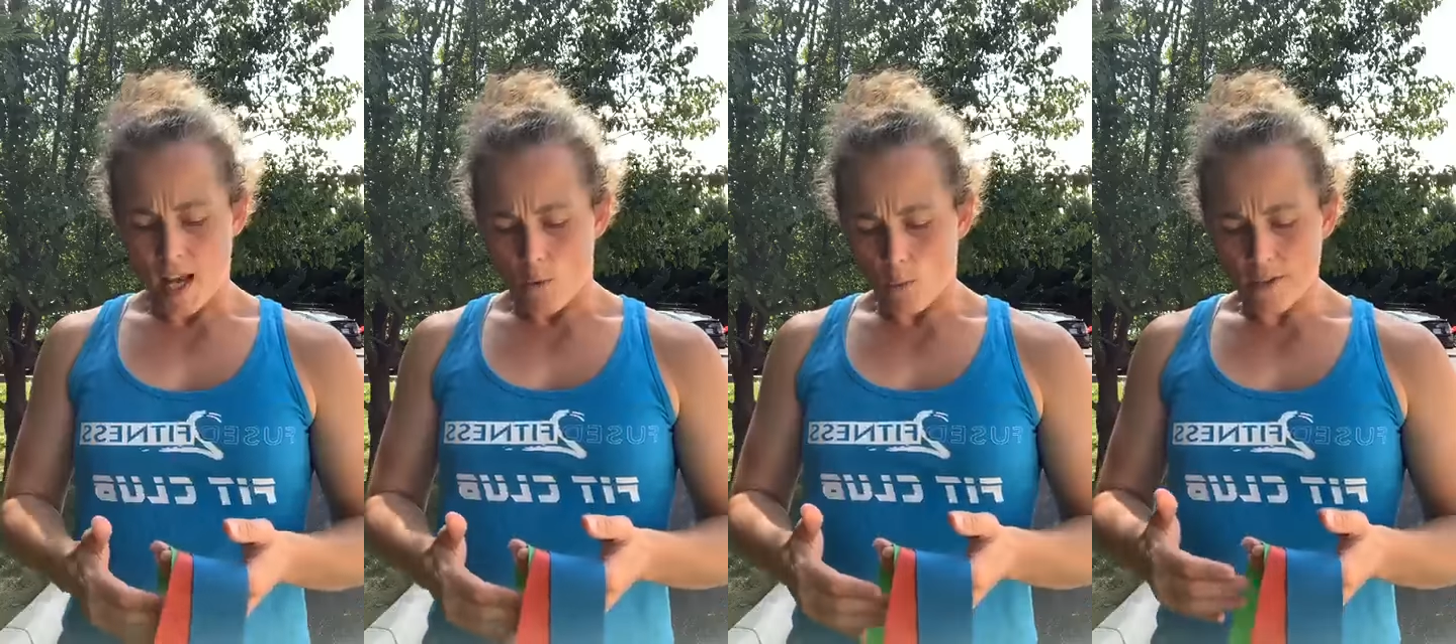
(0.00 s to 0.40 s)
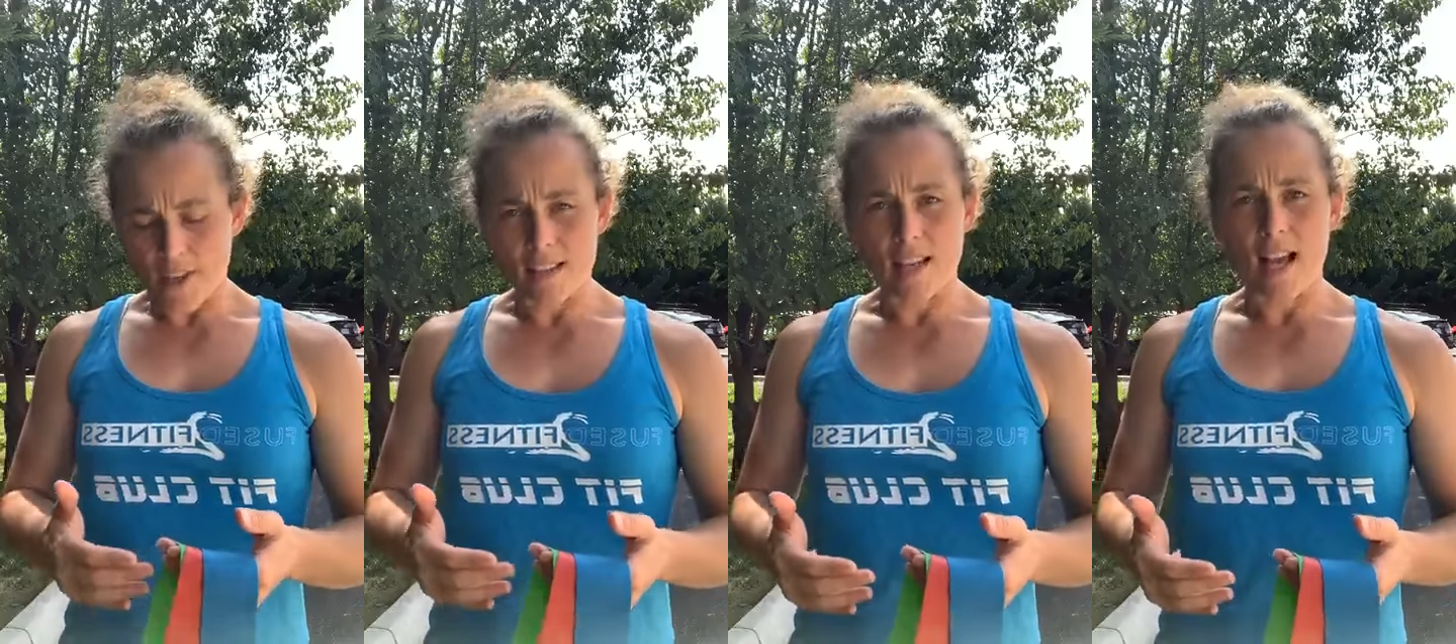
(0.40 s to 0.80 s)
One thing
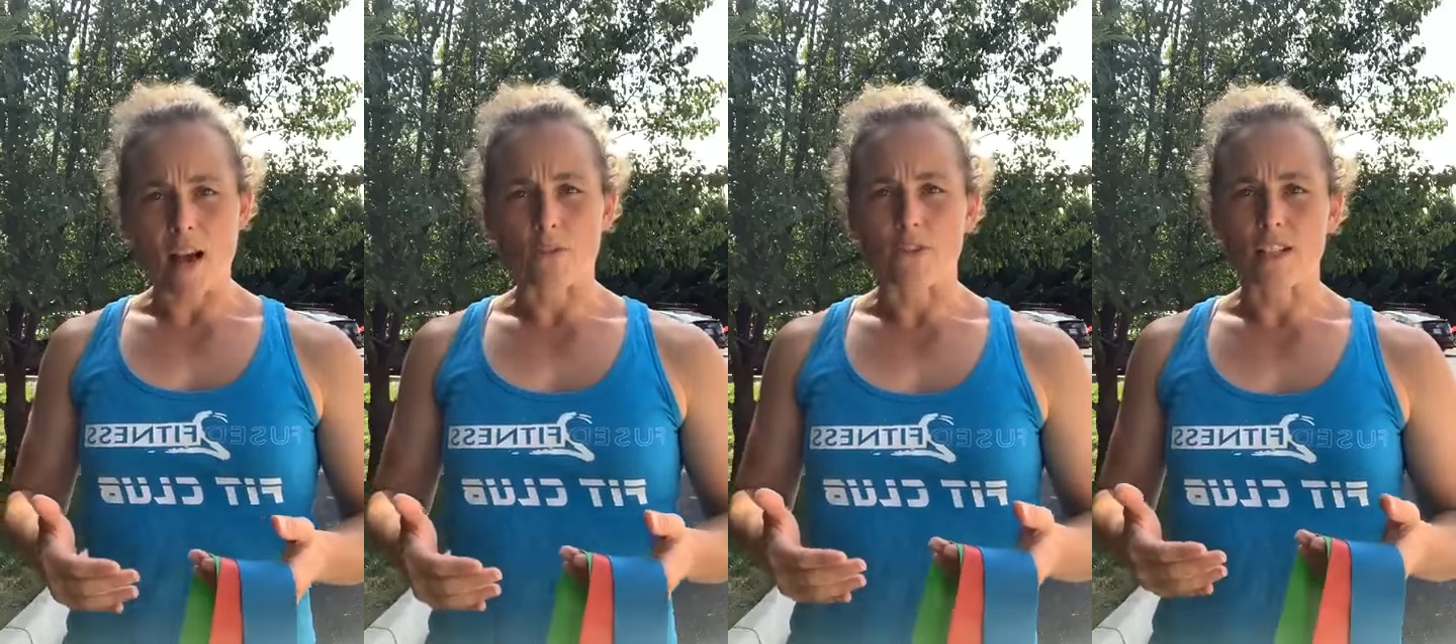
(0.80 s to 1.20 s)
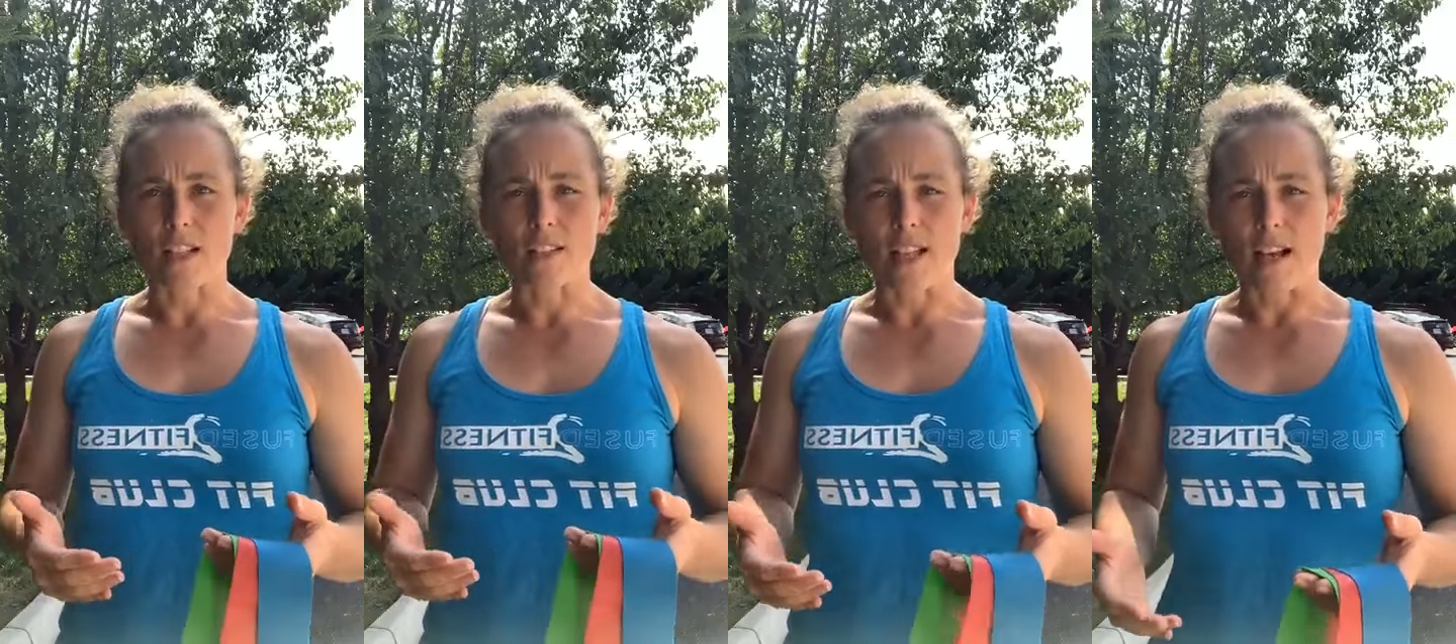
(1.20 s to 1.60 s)
that I really
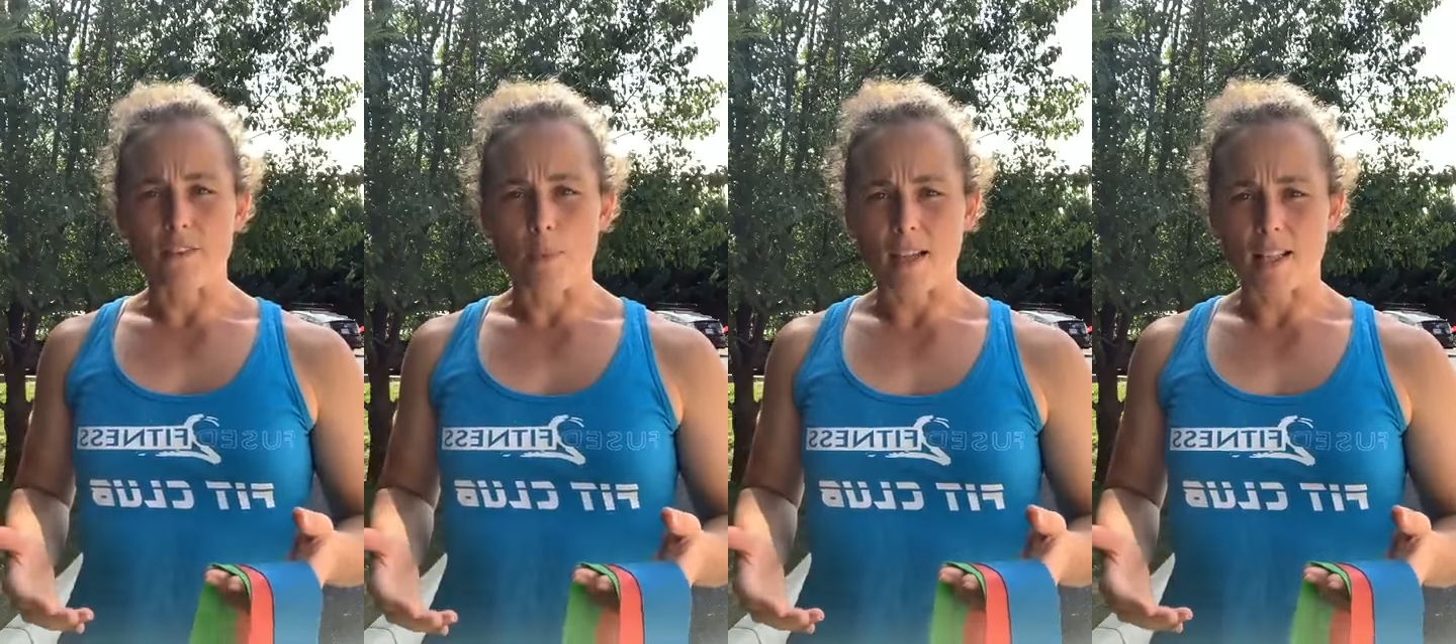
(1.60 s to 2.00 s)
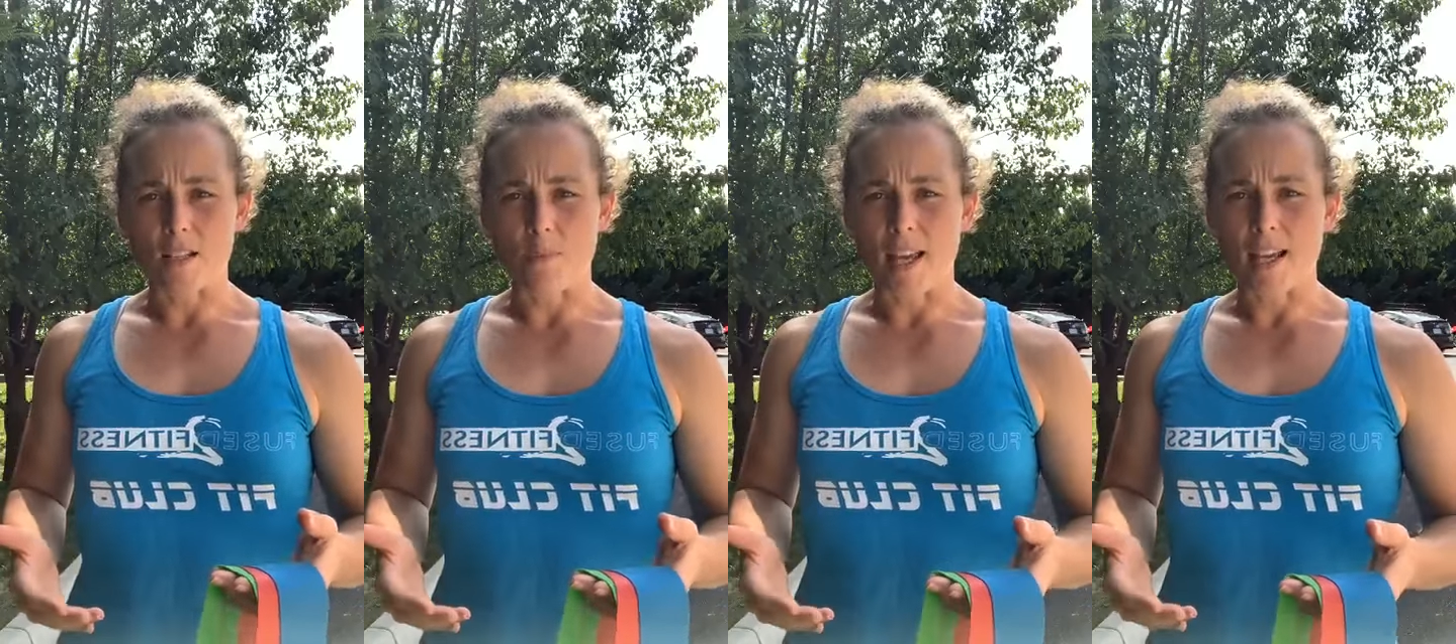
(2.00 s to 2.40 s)
love about these
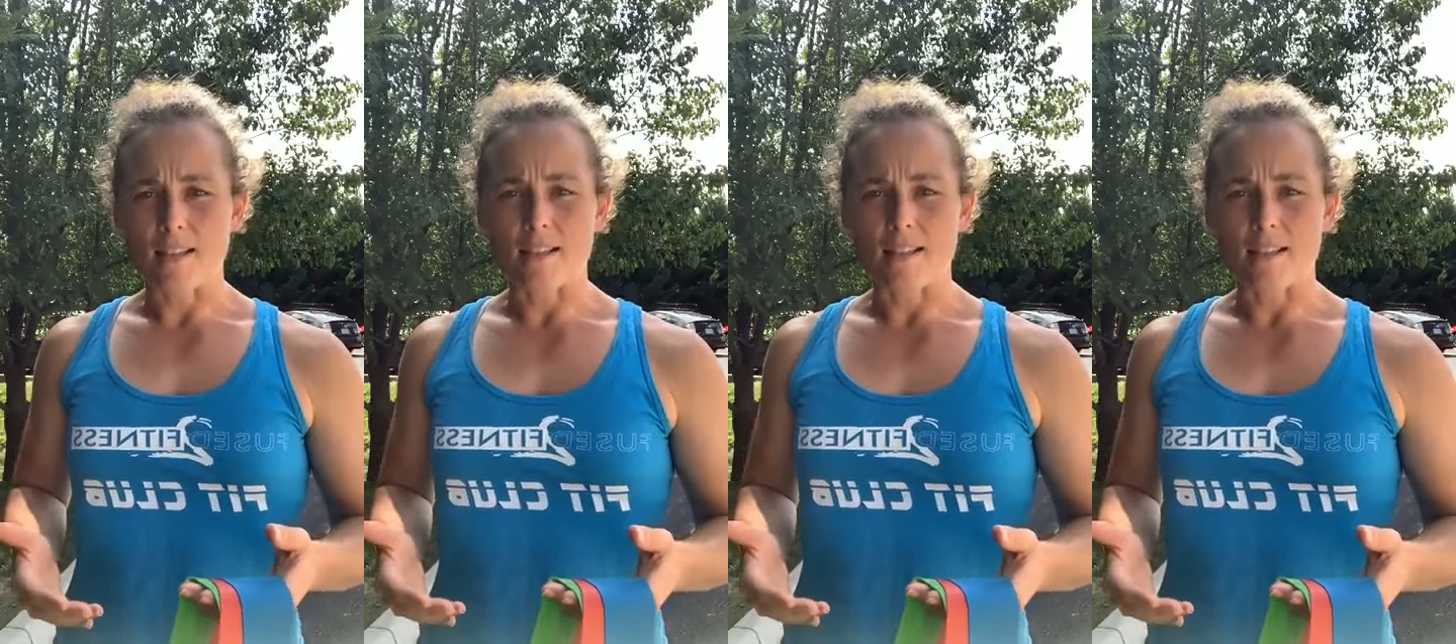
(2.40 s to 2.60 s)
bands is